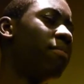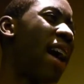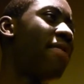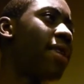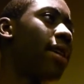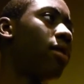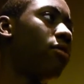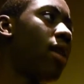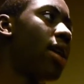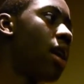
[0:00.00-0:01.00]
I think
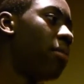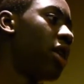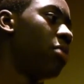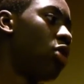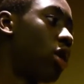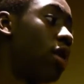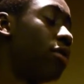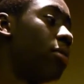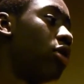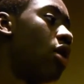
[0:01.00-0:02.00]
right now I'm getting more
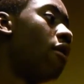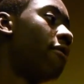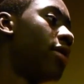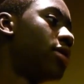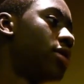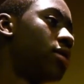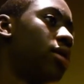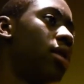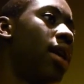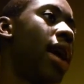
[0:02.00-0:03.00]
comfortable in offense,
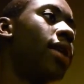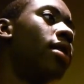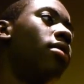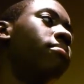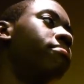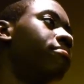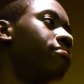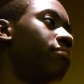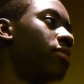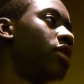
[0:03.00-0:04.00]
and
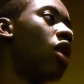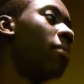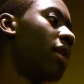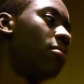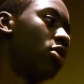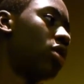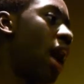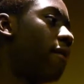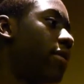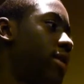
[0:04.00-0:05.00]
so I'm getting more,
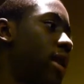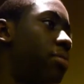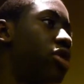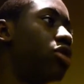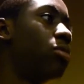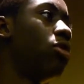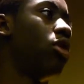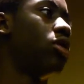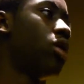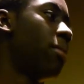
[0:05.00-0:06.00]
obviously I'm shooting more,
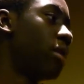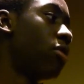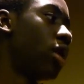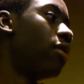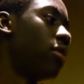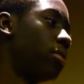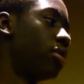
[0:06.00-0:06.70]
so I'm getting more comfortable.